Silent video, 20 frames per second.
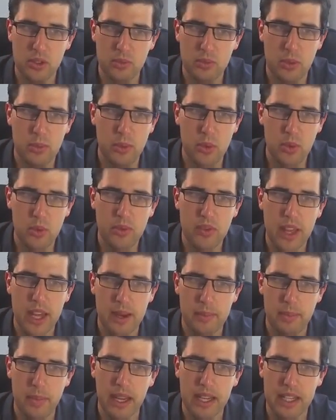Remove
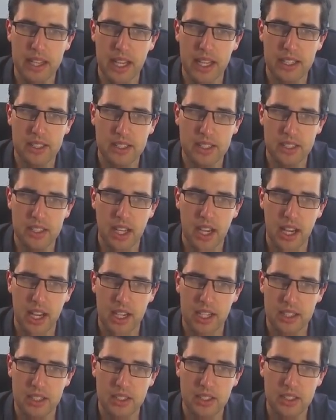that and make that
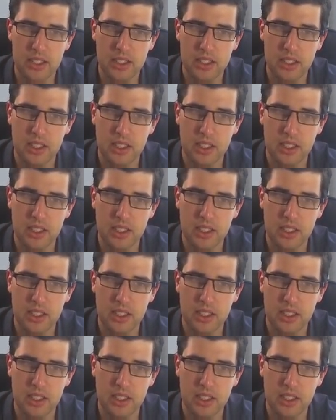stars.